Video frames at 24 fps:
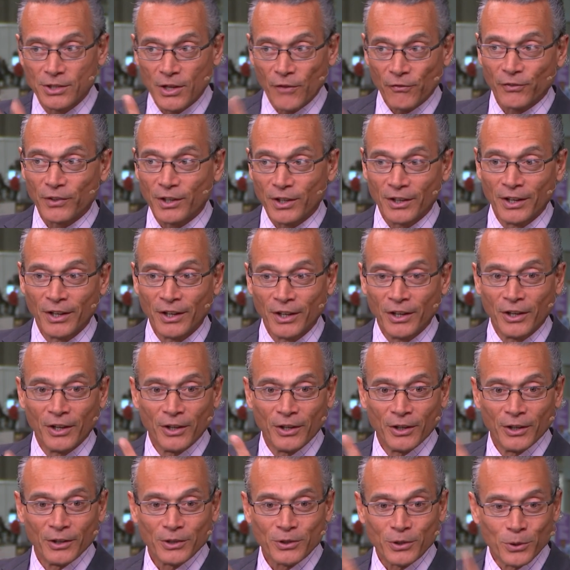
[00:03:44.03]
different,
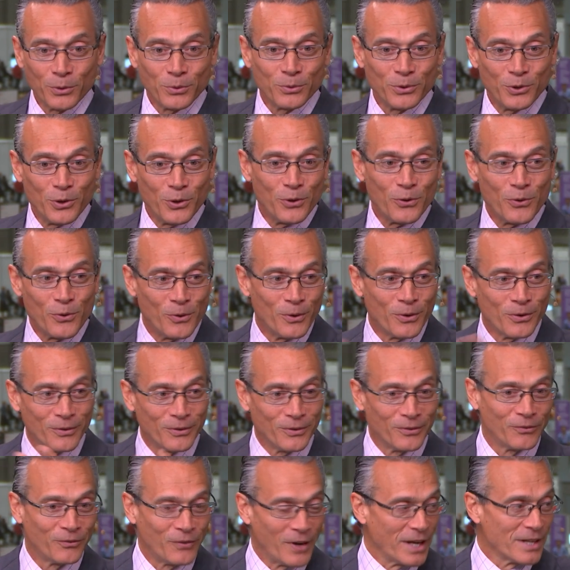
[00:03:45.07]
two new
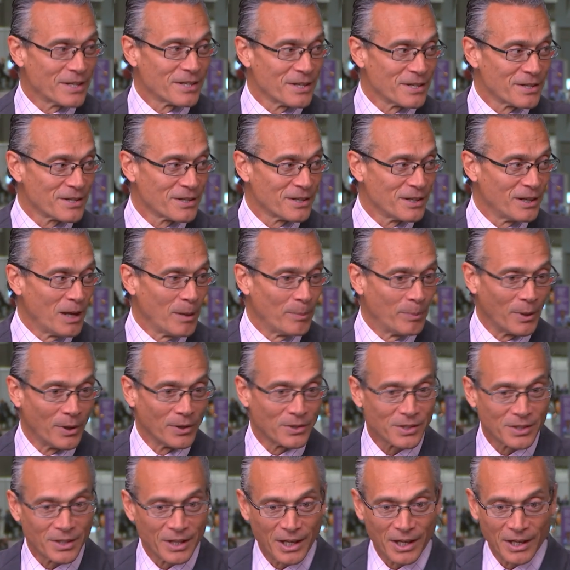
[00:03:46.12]
faces up
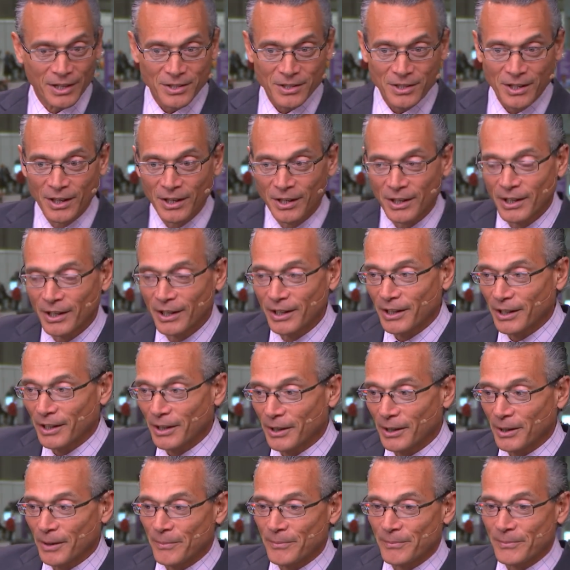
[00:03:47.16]
on stage.
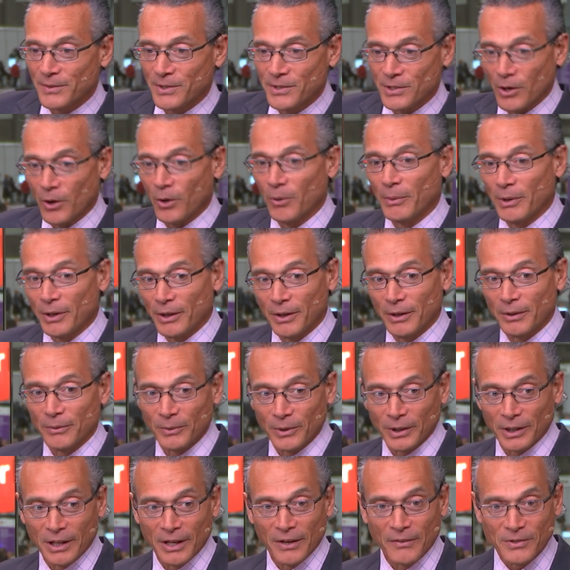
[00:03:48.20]
Um, Soma, and
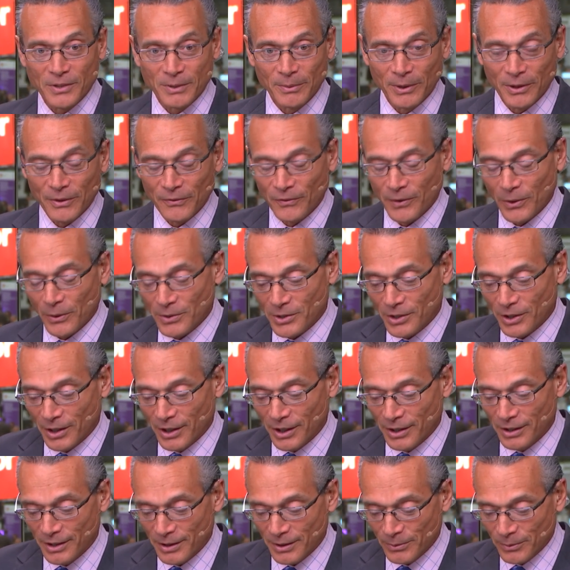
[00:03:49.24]
we're going to have some other folks
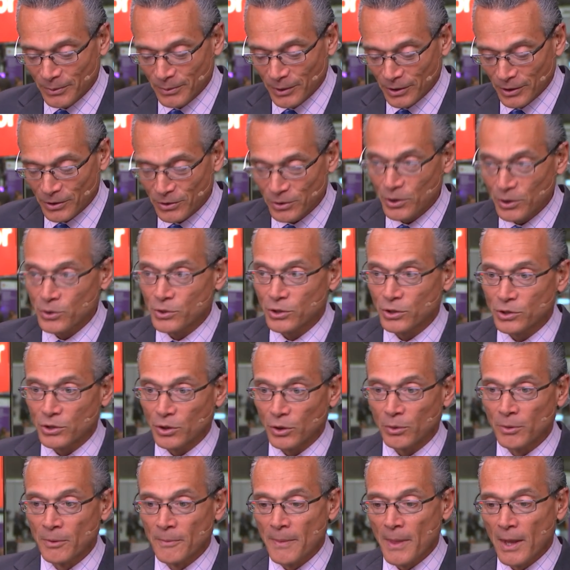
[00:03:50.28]
on that we'll introduce you
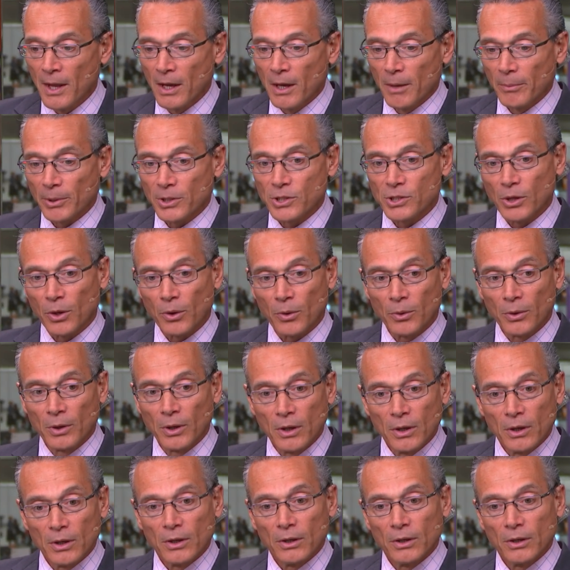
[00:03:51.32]
to. But so